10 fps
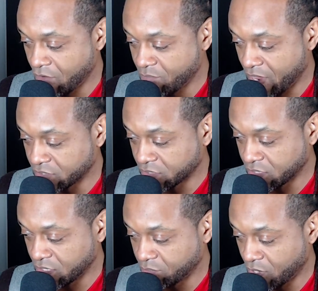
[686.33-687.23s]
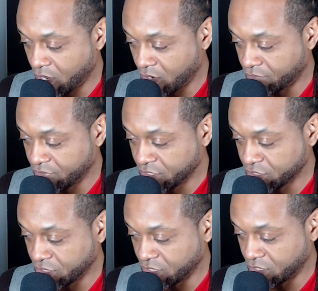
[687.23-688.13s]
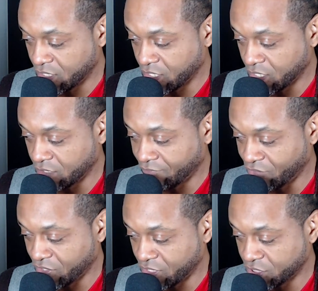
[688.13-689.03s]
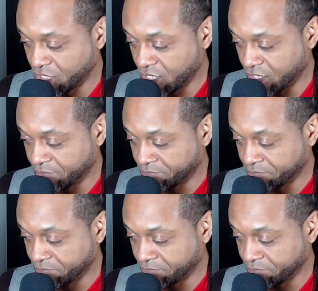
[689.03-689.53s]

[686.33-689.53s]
about skip all this shit and get a freaking job?